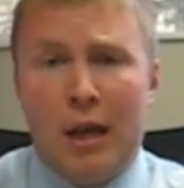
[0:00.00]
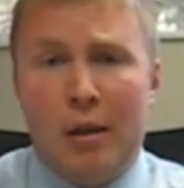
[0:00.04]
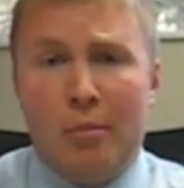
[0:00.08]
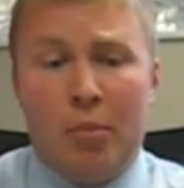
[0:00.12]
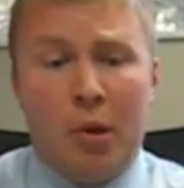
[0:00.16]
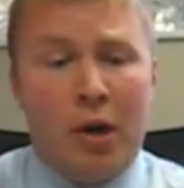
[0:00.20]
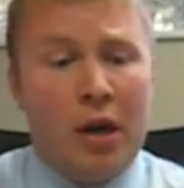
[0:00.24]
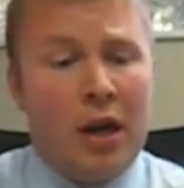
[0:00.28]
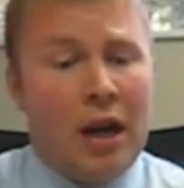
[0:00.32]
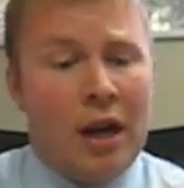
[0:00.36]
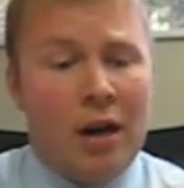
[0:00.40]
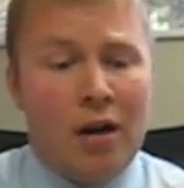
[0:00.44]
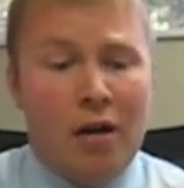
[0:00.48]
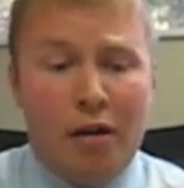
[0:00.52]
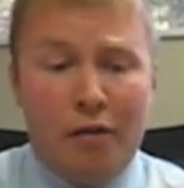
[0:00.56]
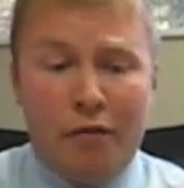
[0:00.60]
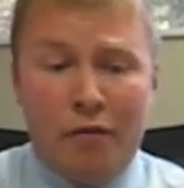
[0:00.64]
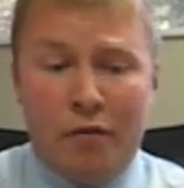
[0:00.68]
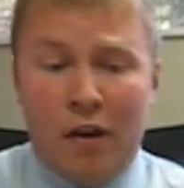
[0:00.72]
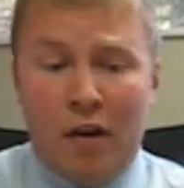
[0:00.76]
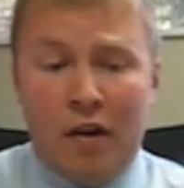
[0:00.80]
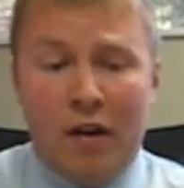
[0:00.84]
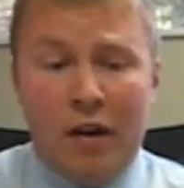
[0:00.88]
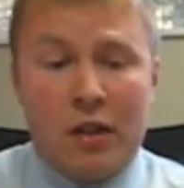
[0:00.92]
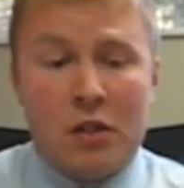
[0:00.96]
But in all
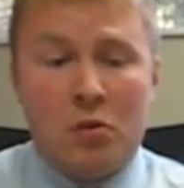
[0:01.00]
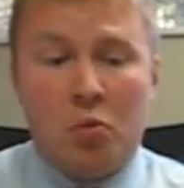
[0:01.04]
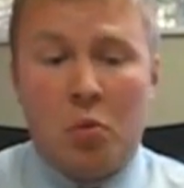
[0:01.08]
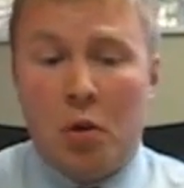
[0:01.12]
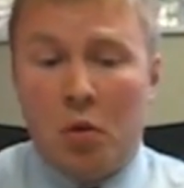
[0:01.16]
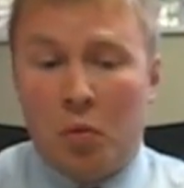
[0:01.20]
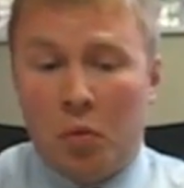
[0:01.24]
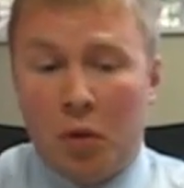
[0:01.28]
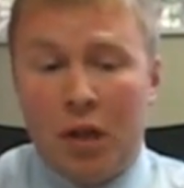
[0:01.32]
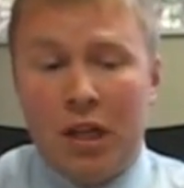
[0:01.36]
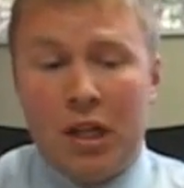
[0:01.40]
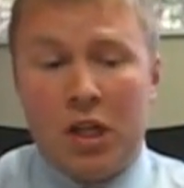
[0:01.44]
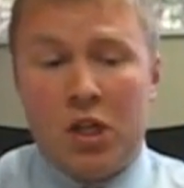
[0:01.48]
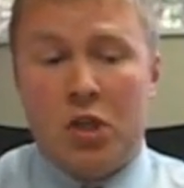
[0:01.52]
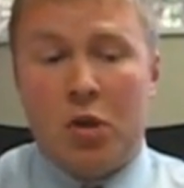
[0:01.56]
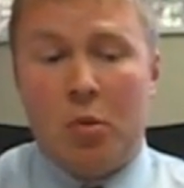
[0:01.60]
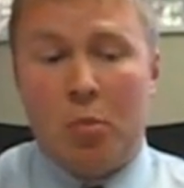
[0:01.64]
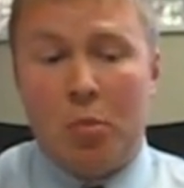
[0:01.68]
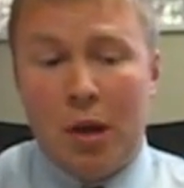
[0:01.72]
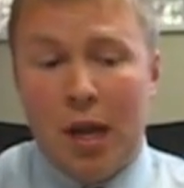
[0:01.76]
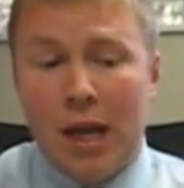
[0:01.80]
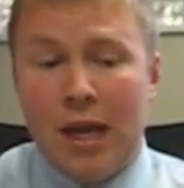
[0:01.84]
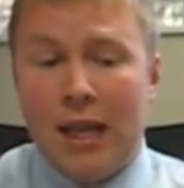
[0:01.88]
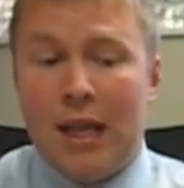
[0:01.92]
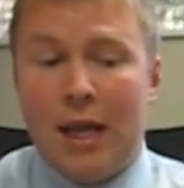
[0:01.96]
fairness, we really
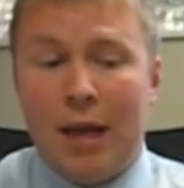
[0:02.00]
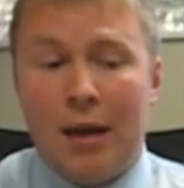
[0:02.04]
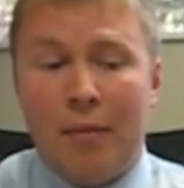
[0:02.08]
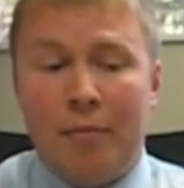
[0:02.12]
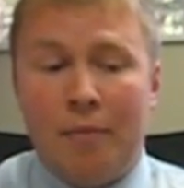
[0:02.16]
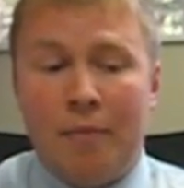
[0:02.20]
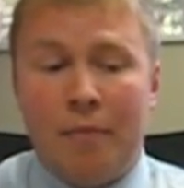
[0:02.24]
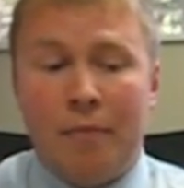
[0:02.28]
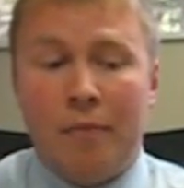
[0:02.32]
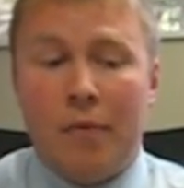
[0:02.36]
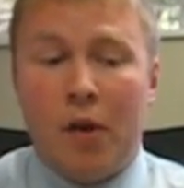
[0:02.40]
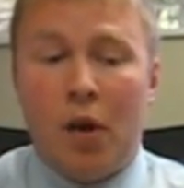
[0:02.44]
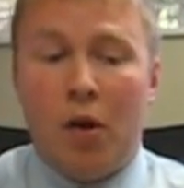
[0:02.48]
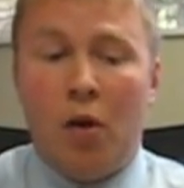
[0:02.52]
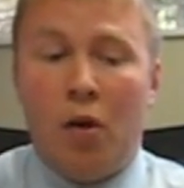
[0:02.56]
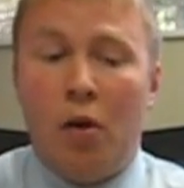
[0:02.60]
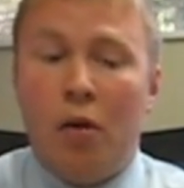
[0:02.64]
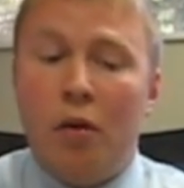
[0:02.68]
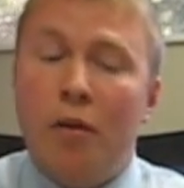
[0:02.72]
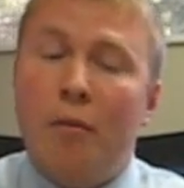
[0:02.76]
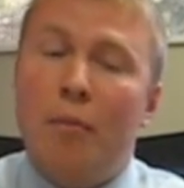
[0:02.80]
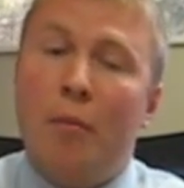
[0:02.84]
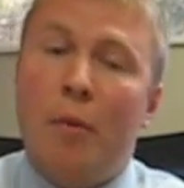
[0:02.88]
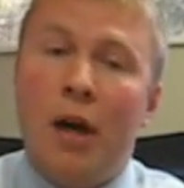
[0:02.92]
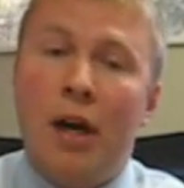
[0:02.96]
should pay them
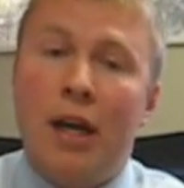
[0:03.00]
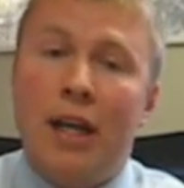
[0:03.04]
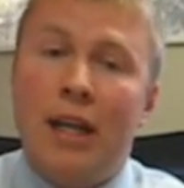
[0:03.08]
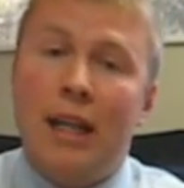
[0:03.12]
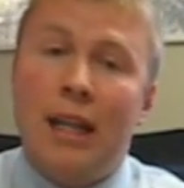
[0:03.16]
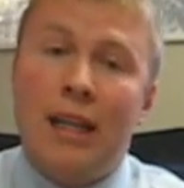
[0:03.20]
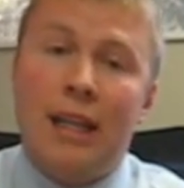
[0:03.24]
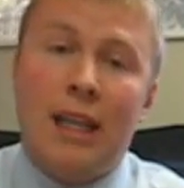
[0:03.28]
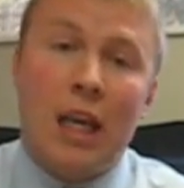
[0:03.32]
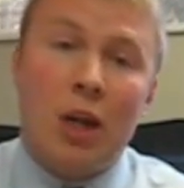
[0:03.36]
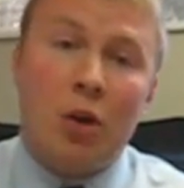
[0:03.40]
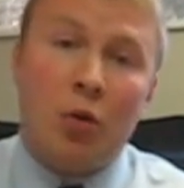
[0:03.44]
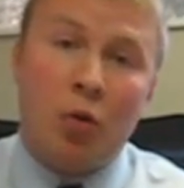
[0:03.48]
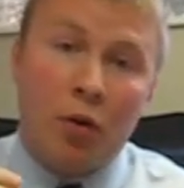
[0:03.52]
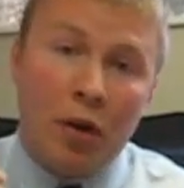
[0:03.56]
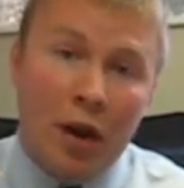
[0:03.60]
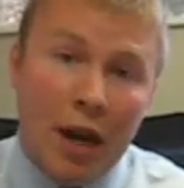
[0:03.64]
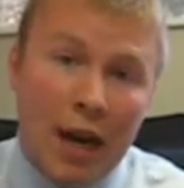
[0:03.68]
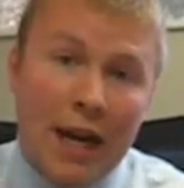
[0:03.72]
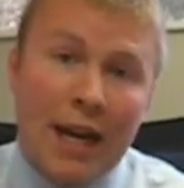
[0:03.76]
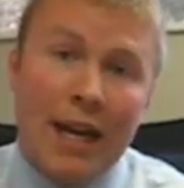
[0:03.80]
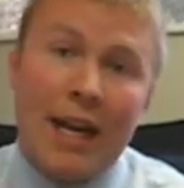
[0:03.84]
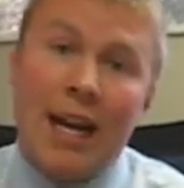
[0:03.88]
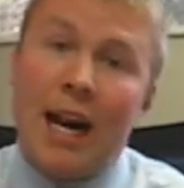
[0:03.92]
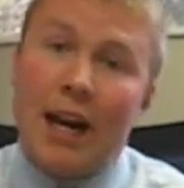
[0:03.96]
all the money that they
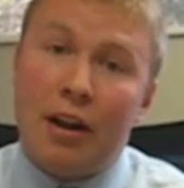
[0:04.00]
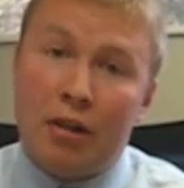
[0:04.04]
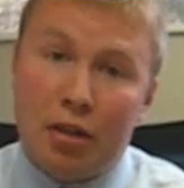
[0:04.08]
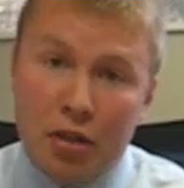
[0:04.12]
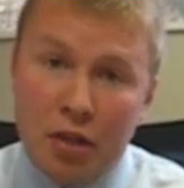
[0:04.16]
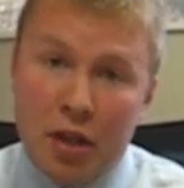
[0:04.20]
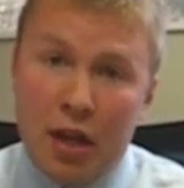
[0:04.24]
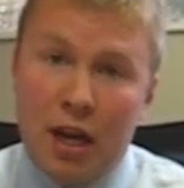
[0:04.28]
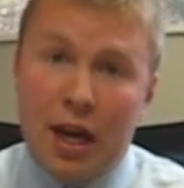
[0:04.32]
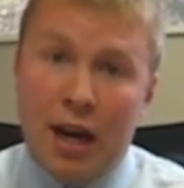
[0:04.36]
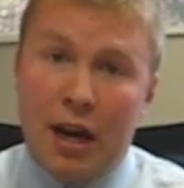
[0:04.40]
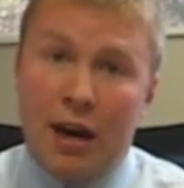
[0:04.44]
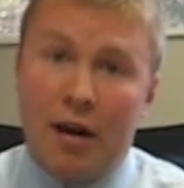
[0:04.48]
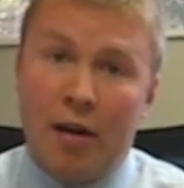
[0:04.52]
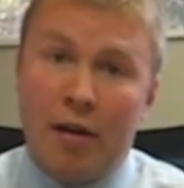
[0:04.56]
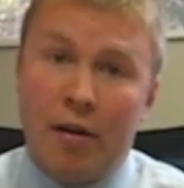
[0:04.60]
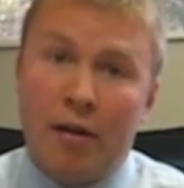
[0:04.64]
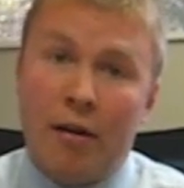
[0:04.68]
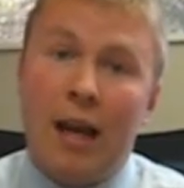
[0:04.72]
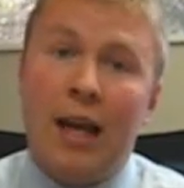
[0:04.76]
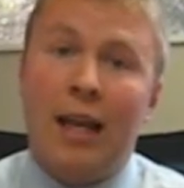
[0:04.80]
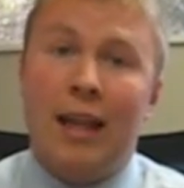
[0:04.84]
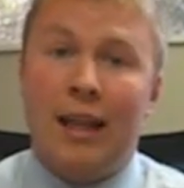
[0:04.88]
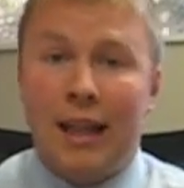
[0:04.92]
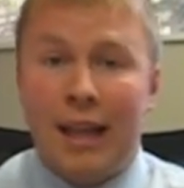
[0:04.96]
created out of thin air
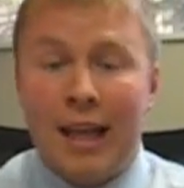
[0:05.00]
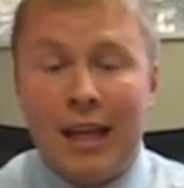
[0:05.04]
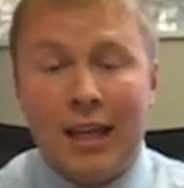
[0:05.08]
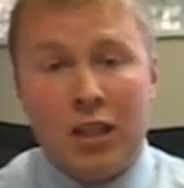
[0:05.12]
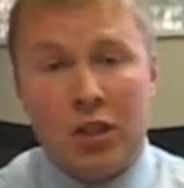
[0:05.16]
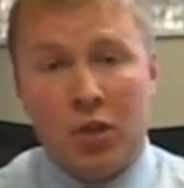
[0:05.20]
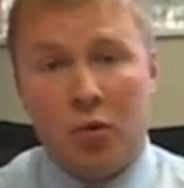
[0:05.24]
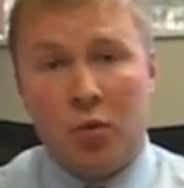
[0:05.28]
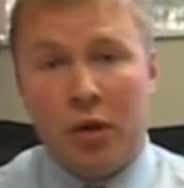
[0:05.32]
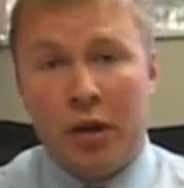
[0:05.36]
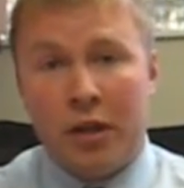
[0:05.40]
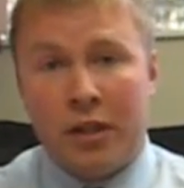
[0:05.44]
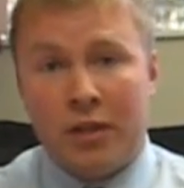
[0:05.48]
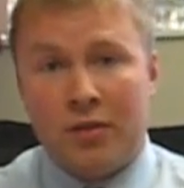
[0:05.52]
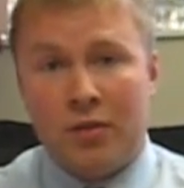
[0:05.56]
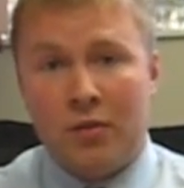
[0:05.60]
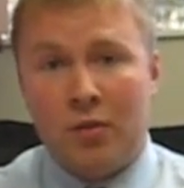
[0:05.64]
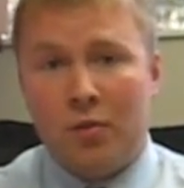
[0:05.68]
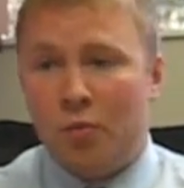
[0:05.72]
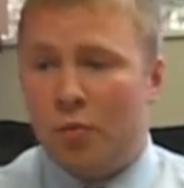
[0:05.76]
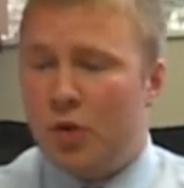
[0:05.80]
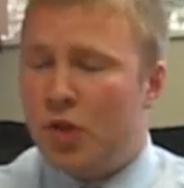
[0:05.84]
and lent to us.